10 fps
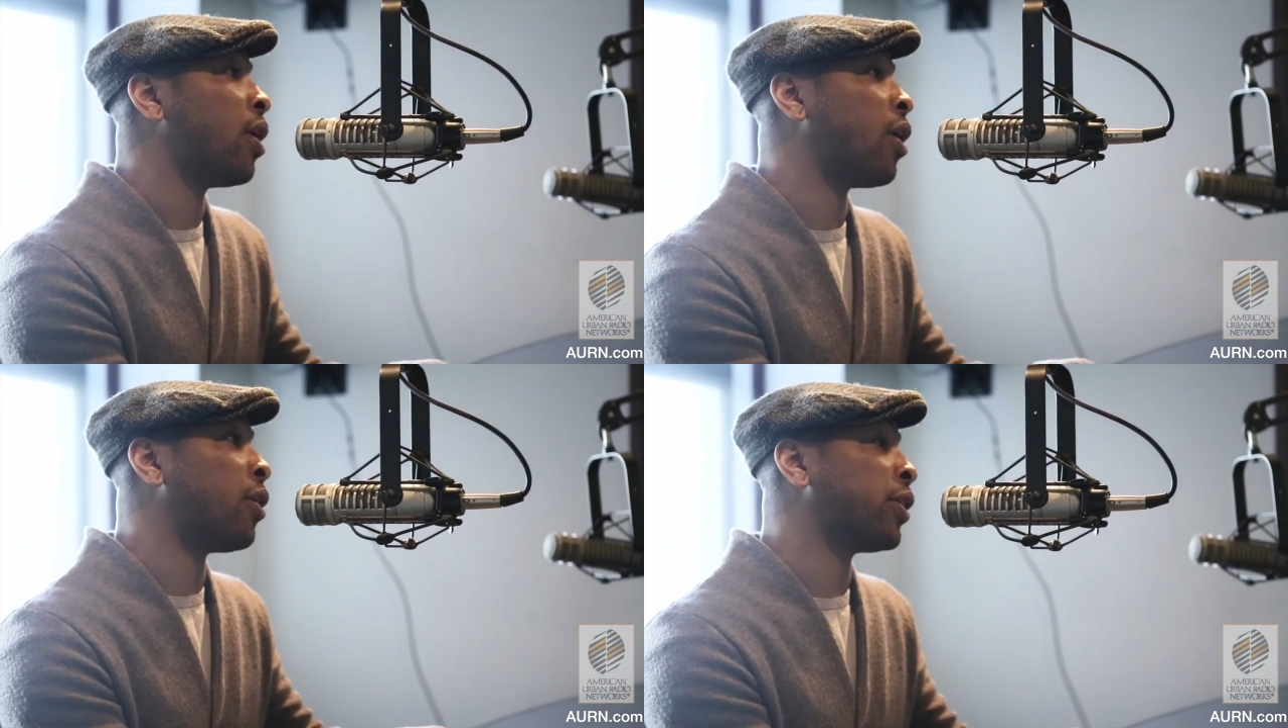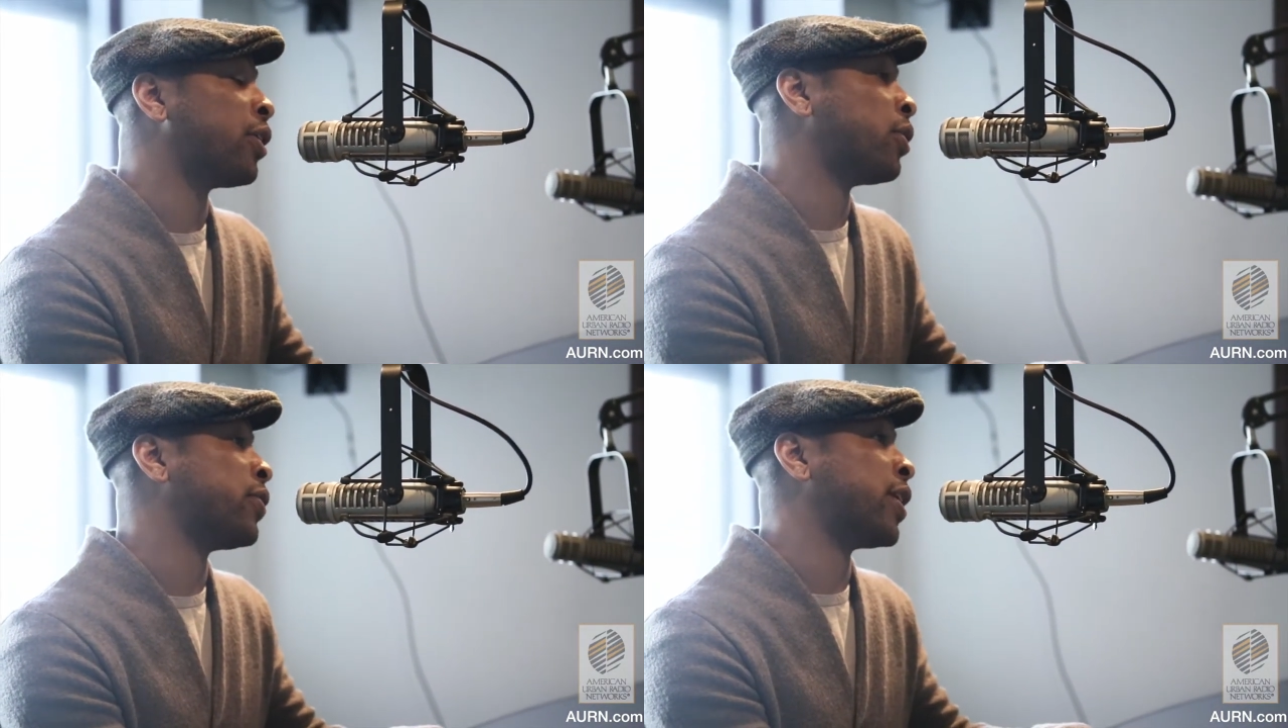
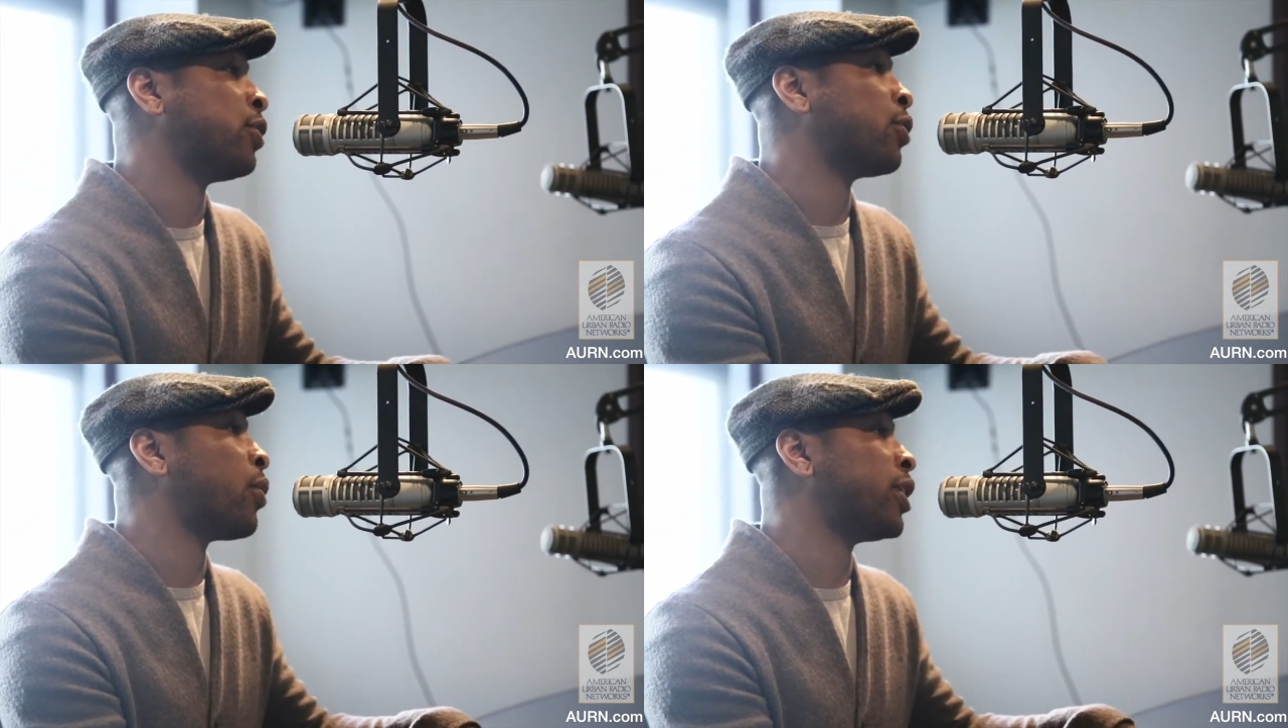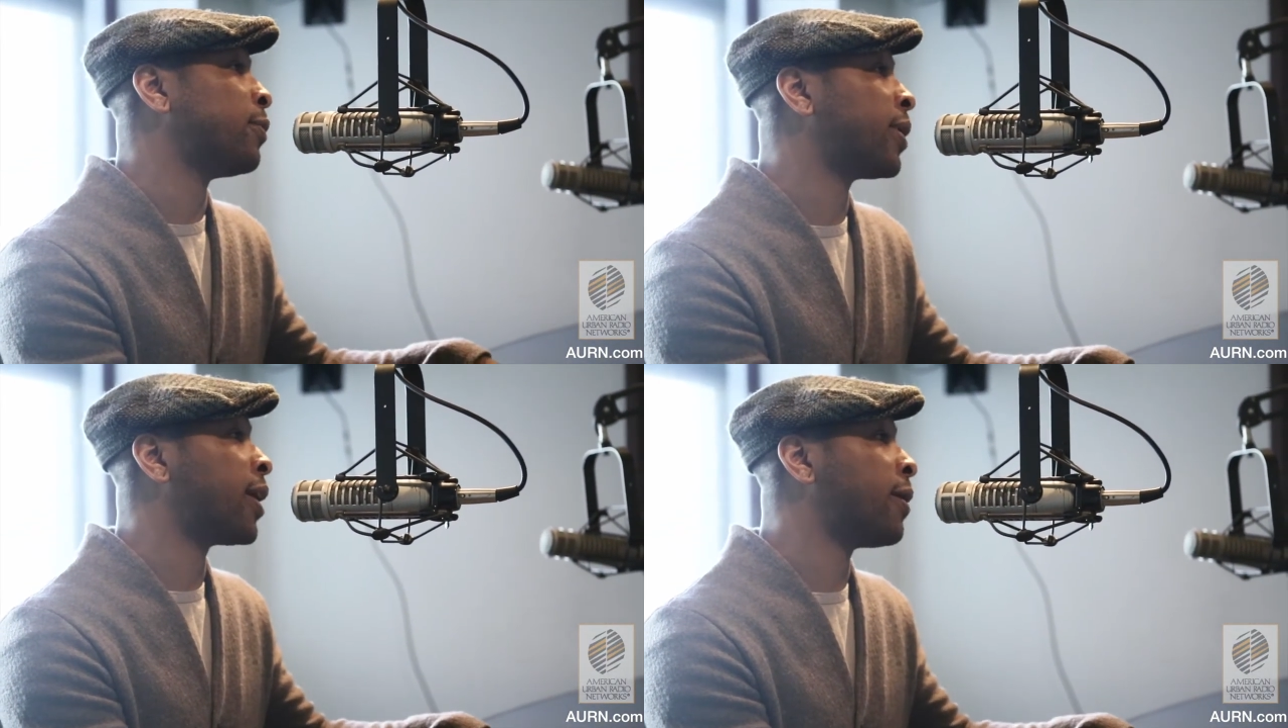are or that you're going
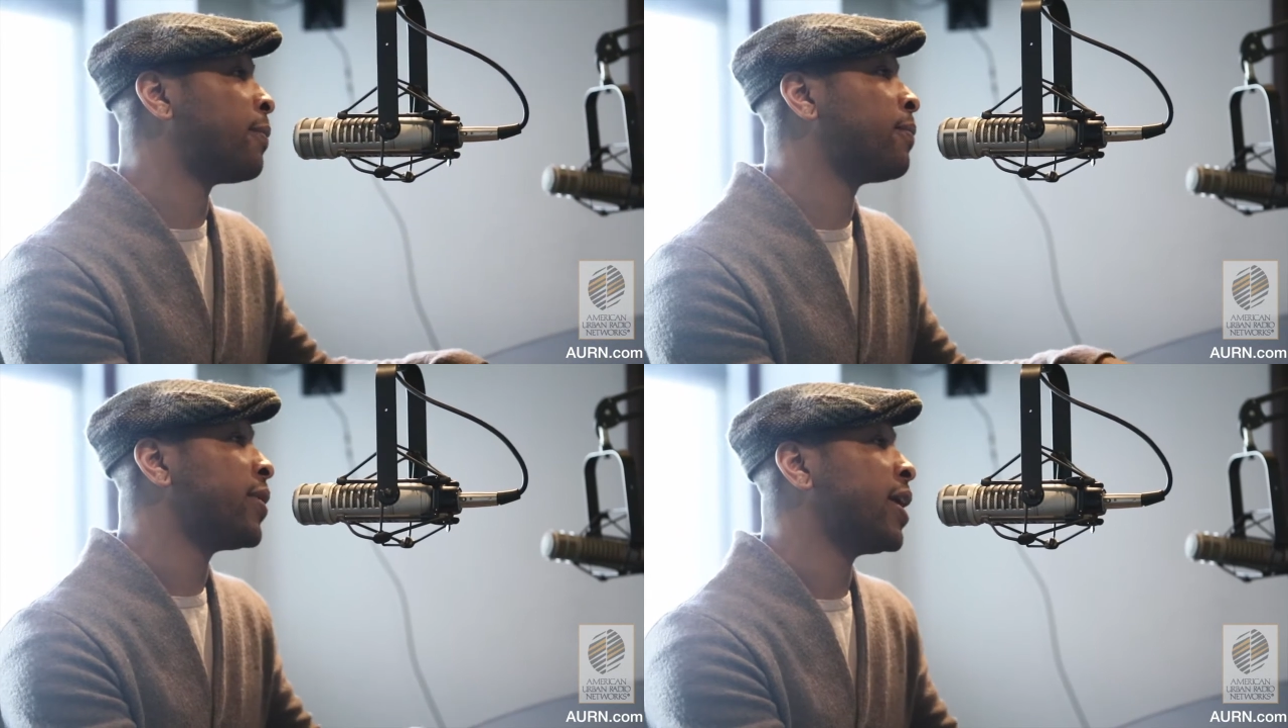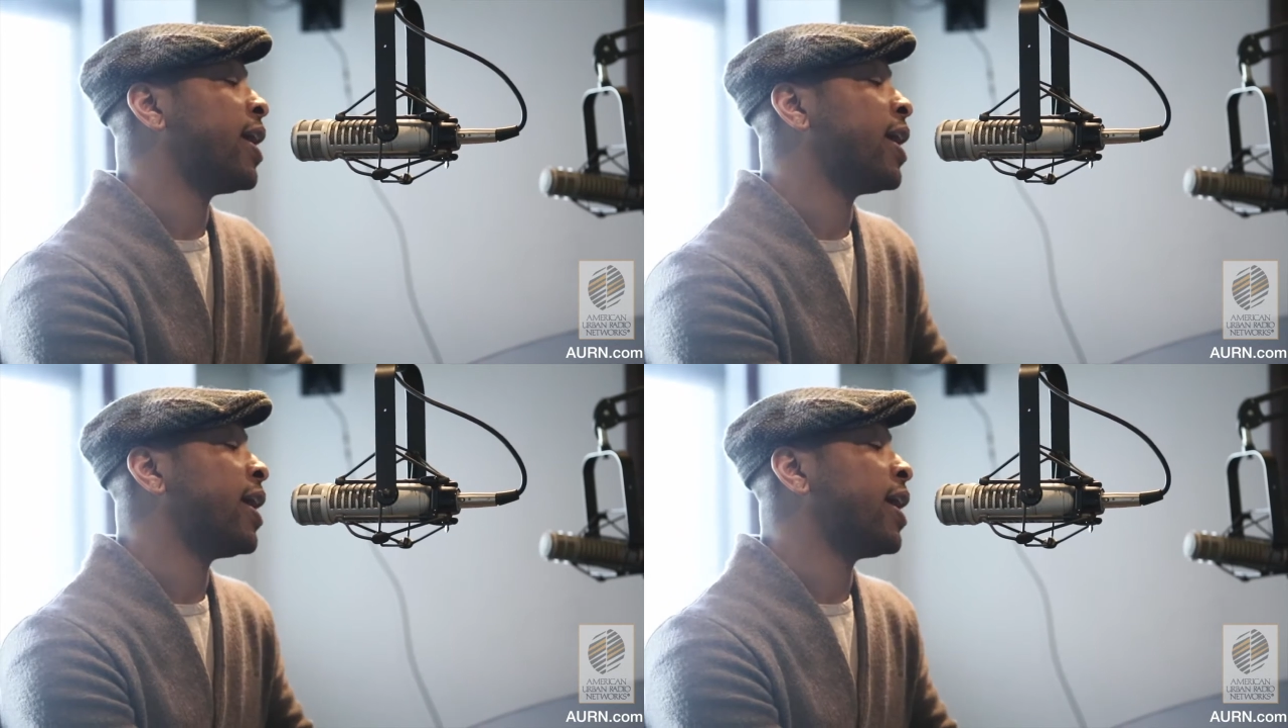to become.